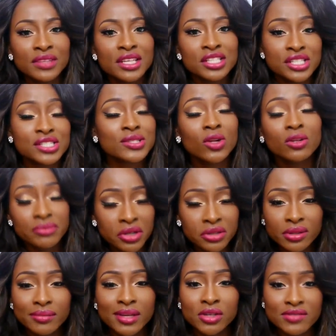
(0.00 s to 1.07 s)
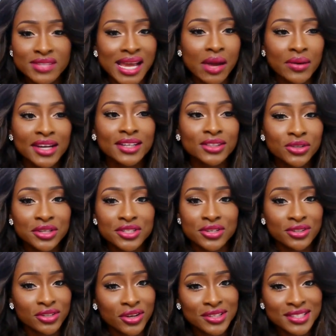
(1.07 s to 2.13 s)
She sold me on them. I loved how it looked
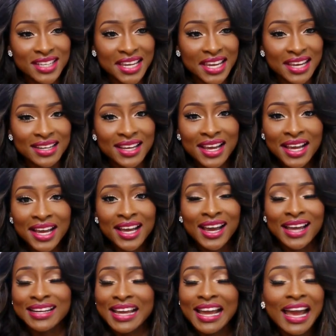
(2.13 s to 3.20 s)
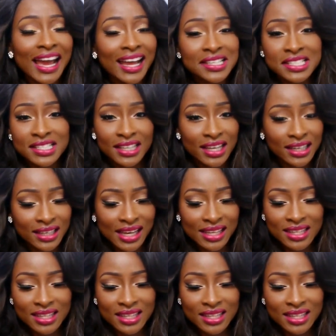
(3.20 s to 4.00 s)
on skin, and I had to get it.